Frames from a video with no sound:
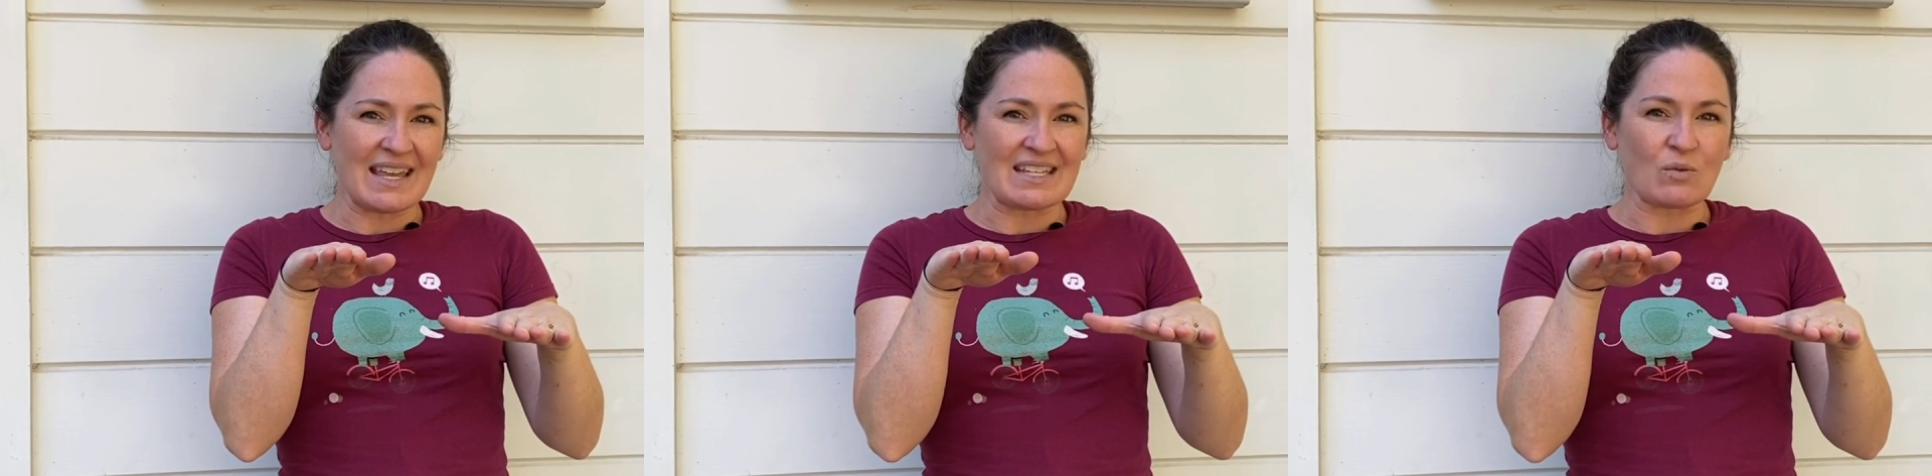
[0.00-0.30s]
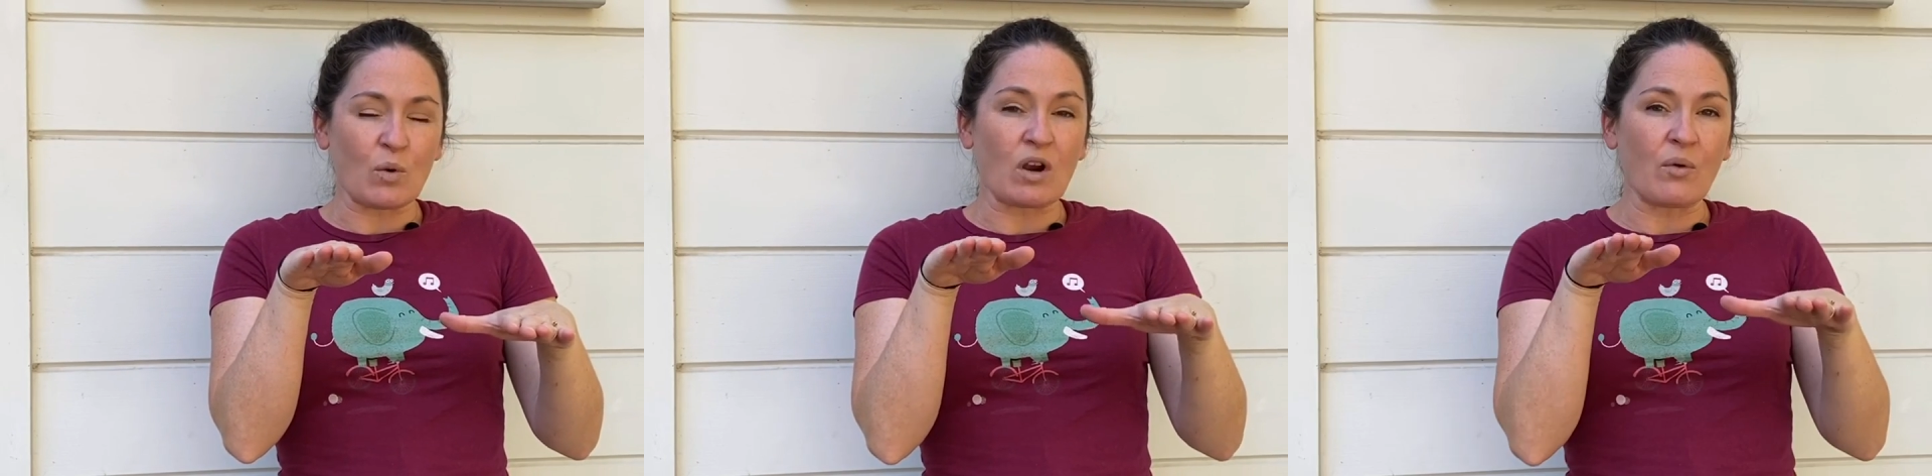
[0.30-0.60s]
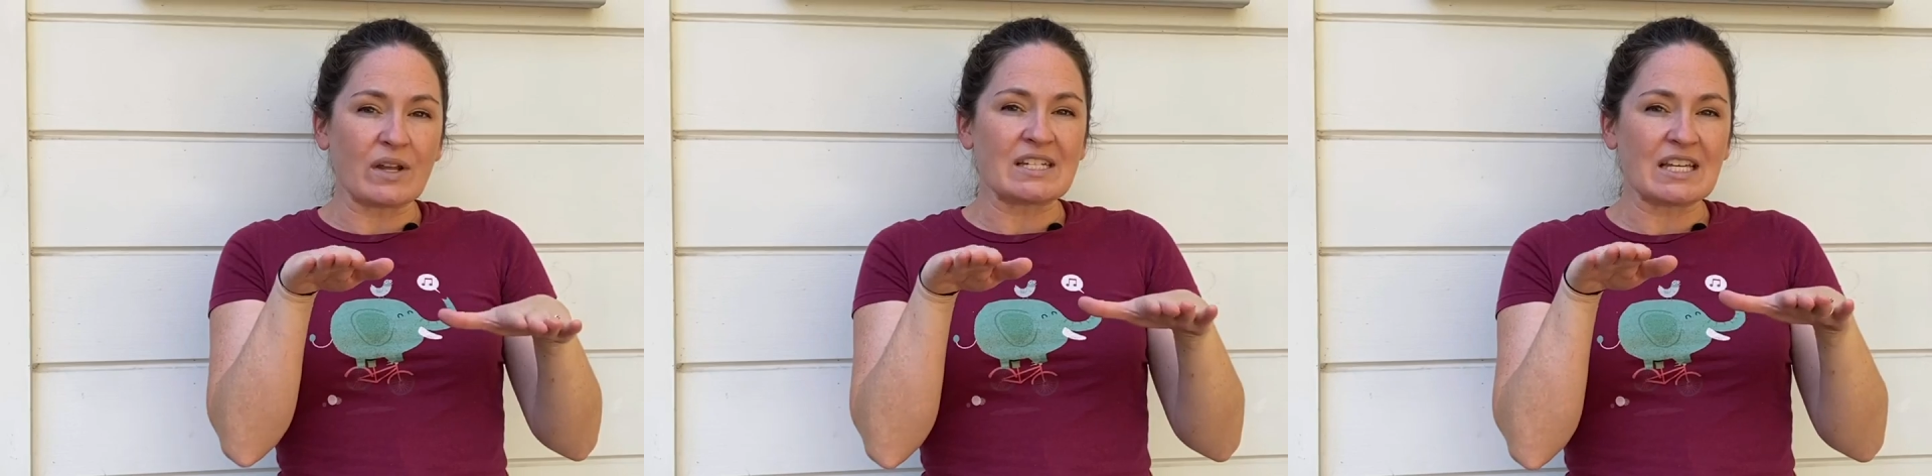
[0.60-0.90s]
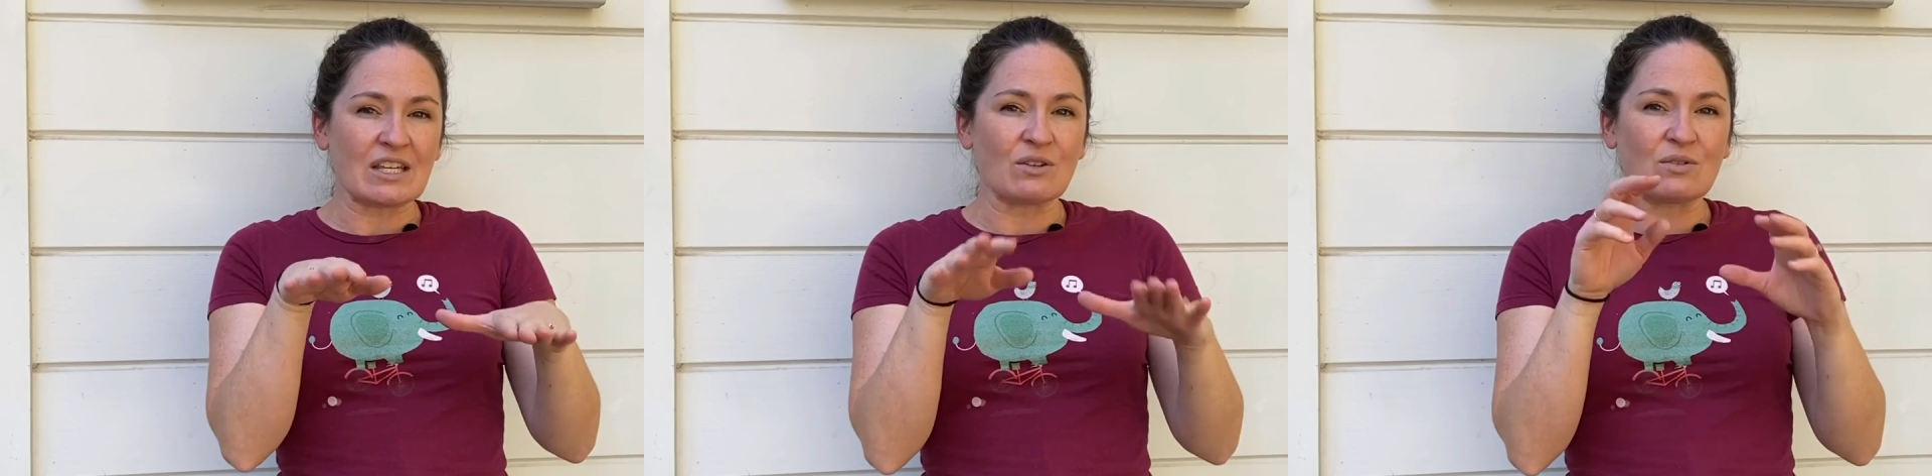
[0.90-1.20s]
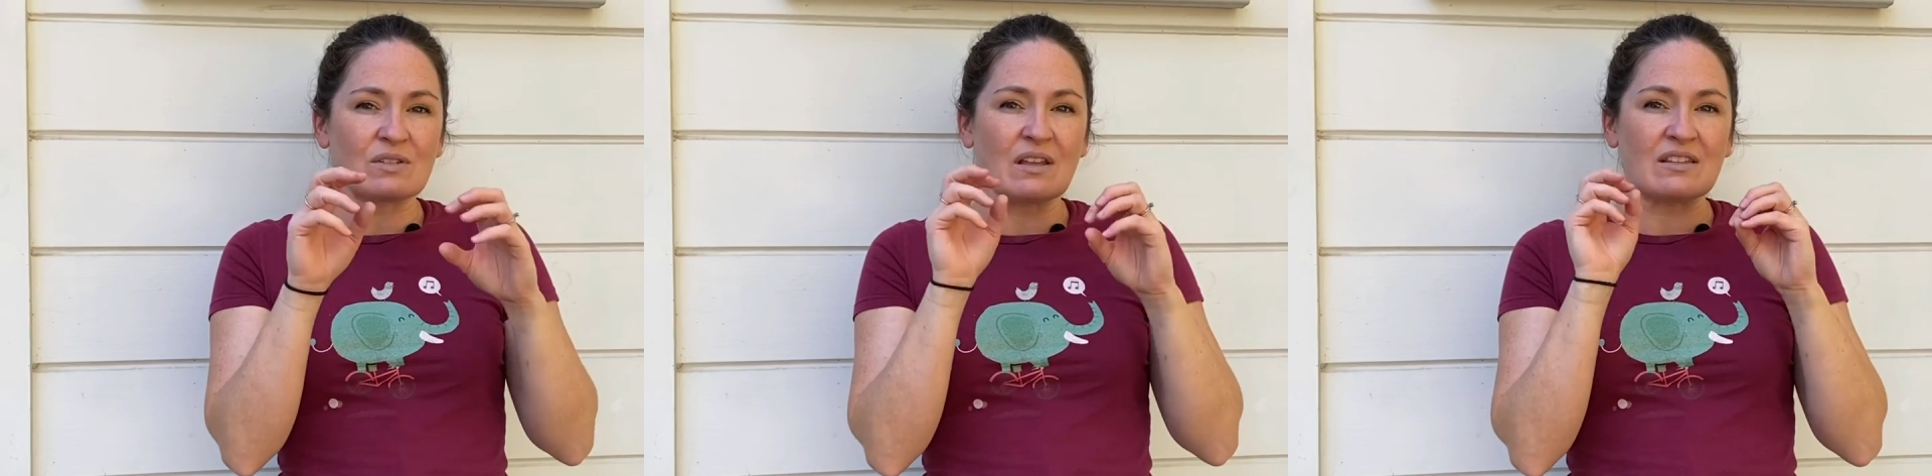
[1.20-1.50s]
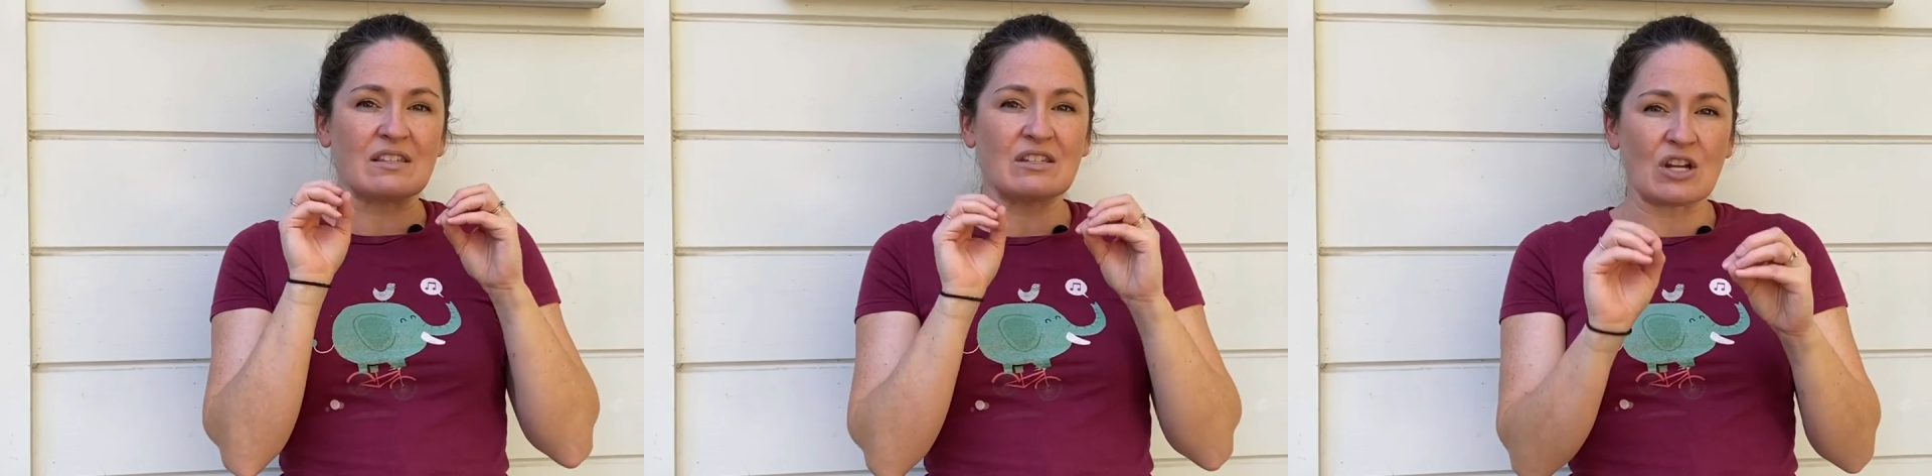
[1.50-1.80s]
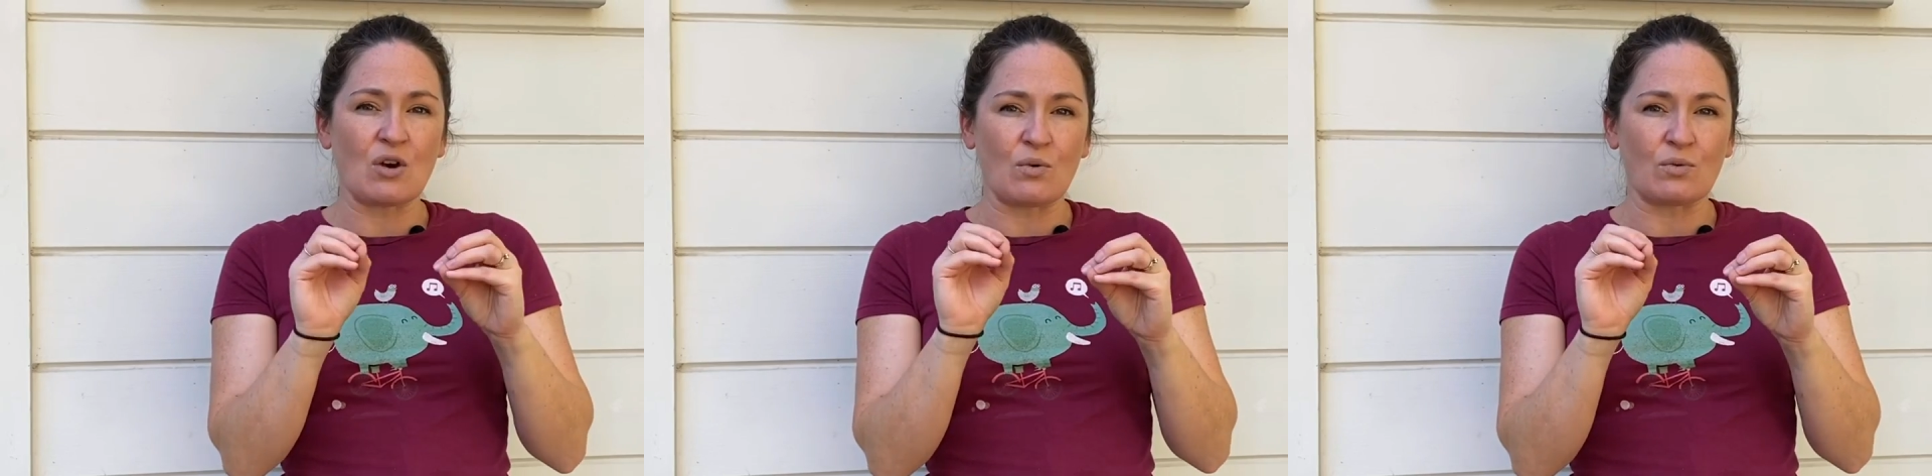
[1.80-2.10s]
is we're going to use
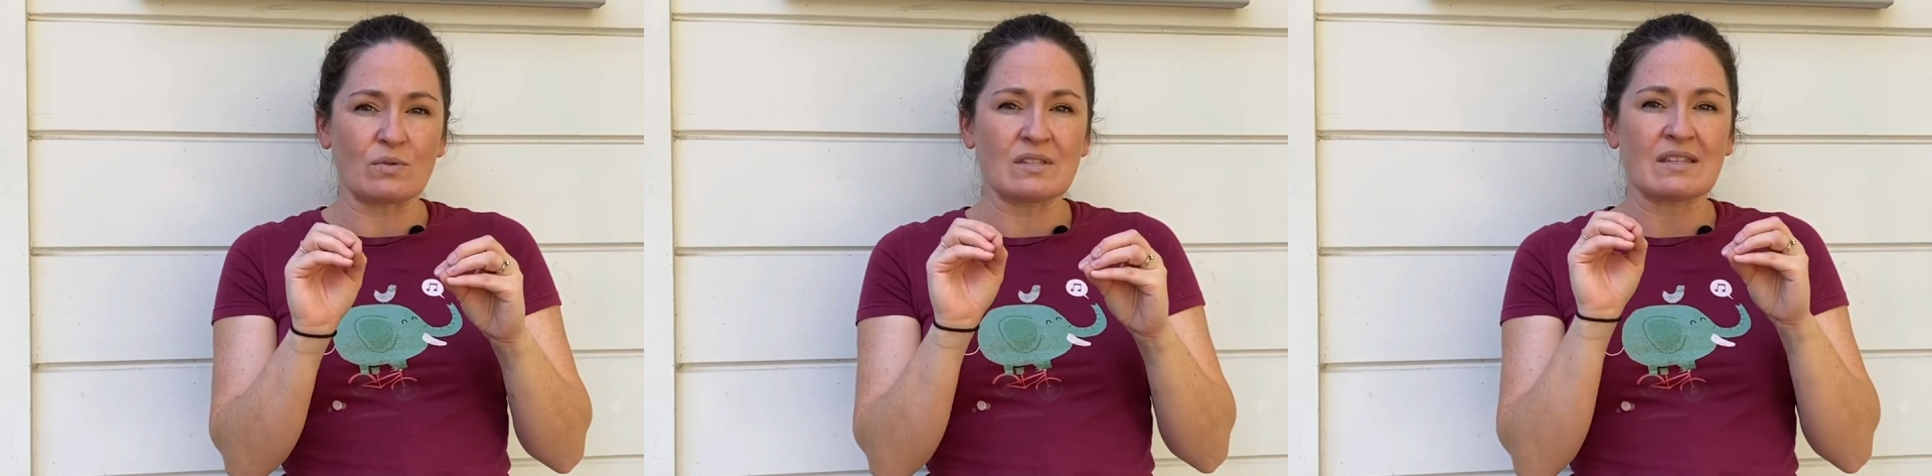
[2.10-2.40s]
stones,